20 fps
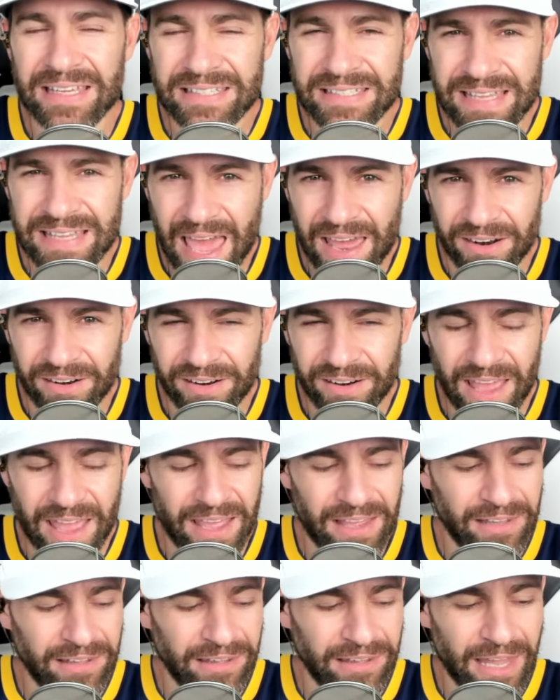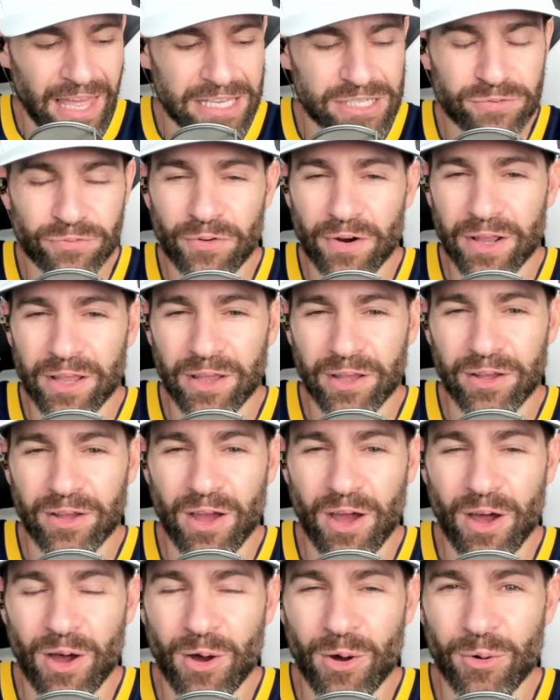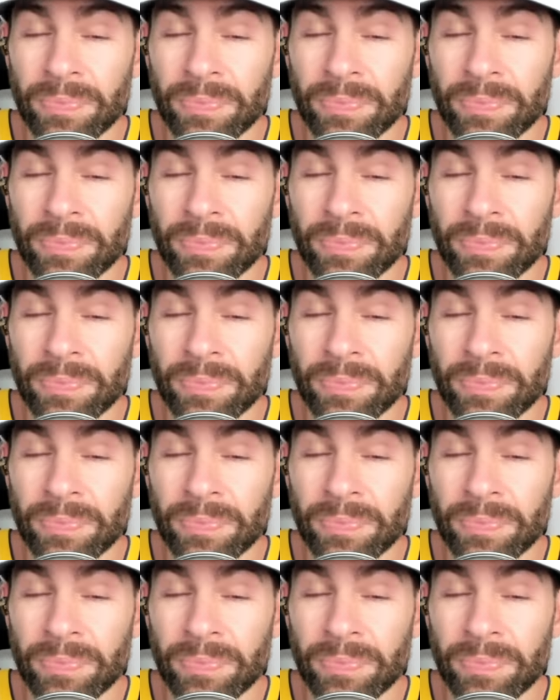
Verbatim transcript: Saturday. Let's freaking go.